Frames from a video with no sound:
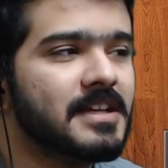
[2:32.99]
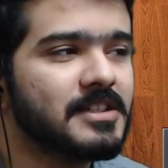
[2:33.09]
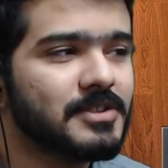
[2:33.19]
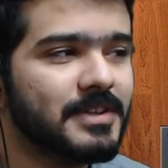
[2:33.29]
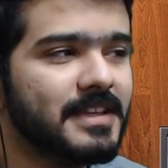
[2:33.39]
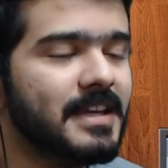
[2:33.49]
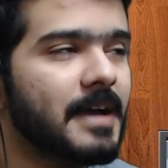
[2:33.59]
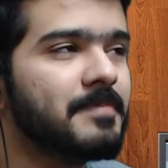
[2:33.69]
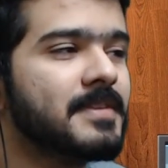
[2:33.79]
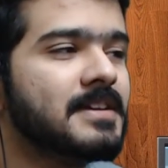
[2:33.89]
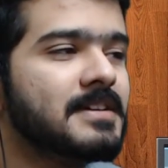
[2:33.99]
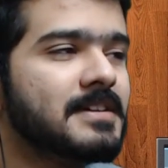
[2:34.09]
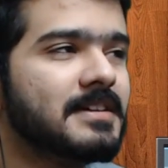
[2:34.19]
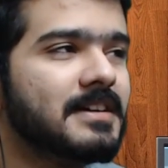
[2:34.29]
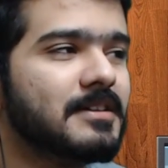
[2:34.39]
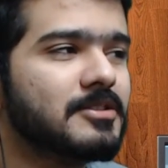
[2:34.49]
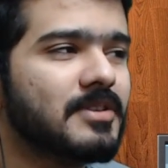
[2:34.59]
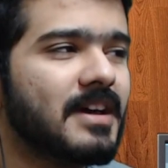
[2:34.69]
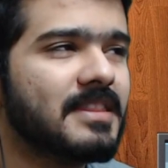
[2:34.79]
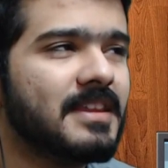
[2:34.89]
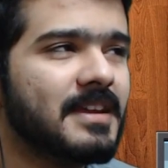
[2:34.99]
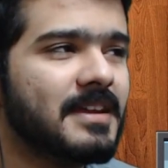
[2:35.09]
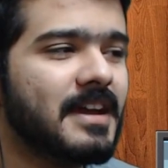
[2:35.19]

So yeah, so I think